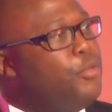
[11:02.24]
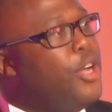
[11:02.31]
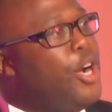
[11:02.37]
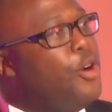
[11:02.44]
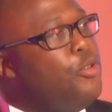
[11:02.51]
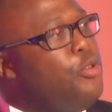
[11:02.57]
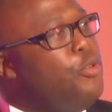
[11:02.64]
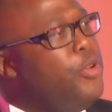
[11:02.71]
We
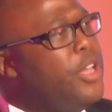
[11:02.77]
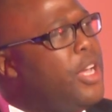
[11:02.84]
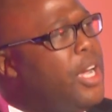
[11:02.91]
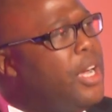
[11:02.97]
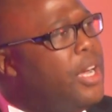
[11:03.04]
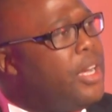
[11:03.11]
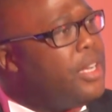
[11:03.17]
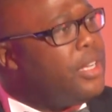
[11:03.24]
are who we
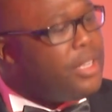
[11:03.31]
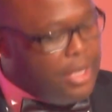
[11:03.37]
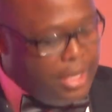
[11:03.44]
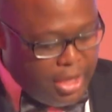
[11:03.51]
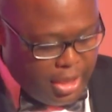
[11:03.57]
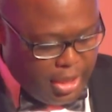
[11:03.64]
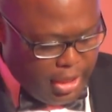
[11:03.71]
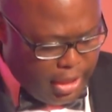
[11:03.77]
are,
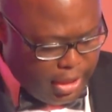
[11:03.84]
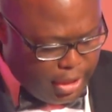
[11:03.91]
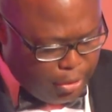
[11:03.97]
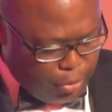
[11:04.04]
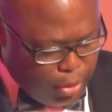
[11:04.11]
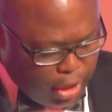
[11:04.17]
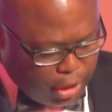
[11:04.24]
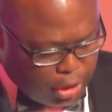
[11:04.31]
and
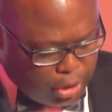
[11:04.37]
we